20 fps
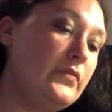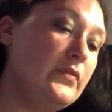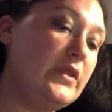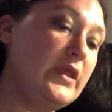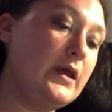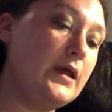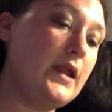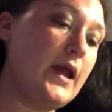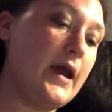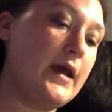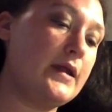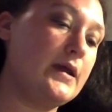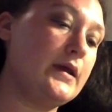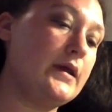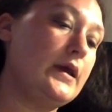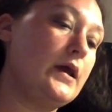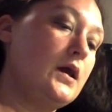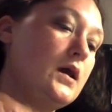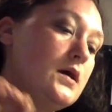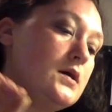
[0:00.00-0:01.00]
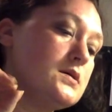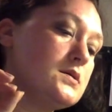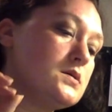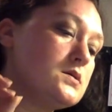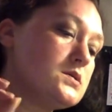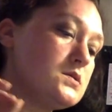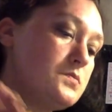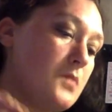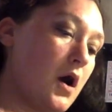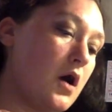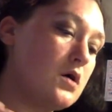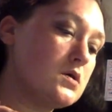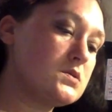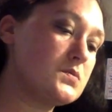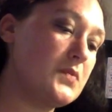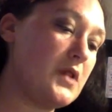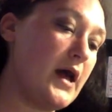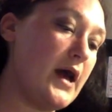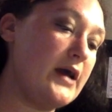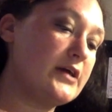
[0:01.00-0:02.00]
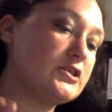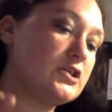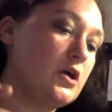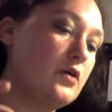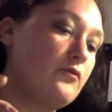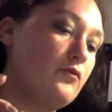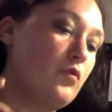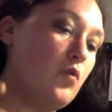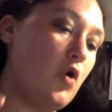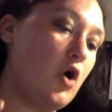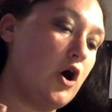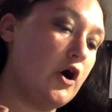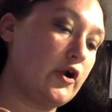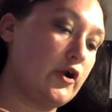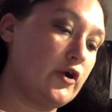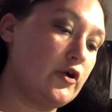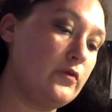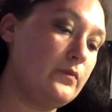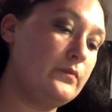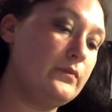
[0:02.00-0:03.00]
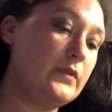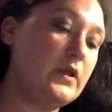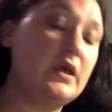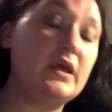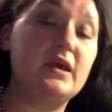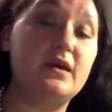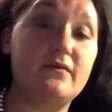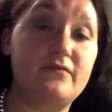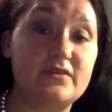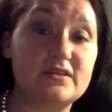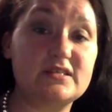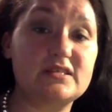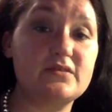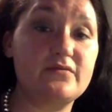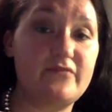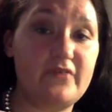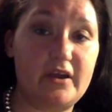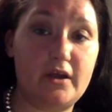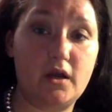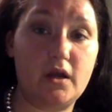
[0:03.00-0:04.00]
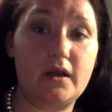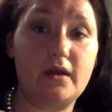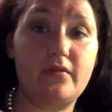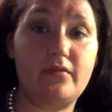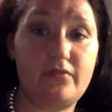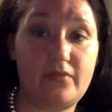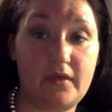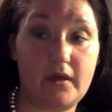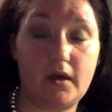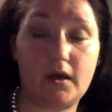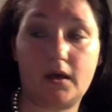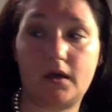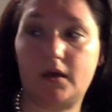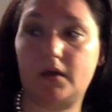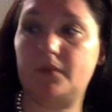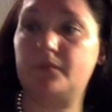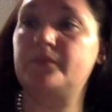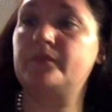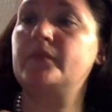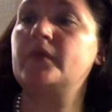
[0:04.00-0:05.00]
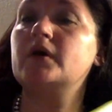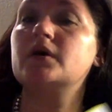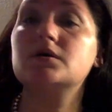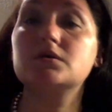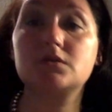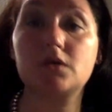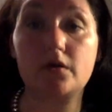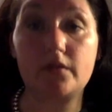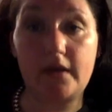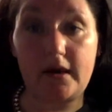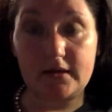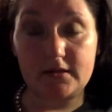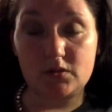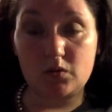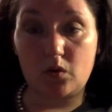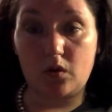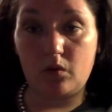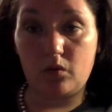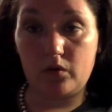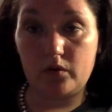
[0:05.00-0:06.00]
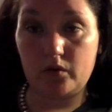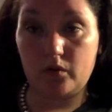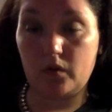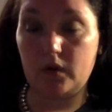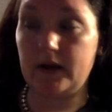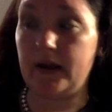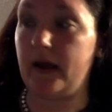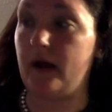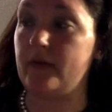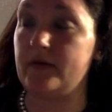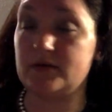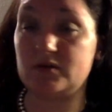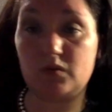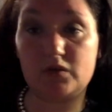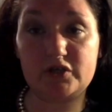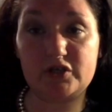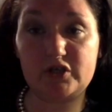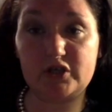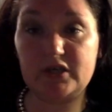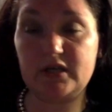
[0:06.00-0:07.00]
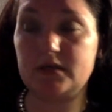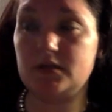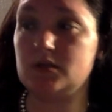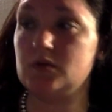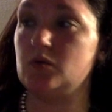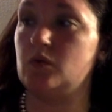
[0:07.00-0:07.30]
Then add a small splash of water if it's very thick. So that's what we're doing now. That's what she's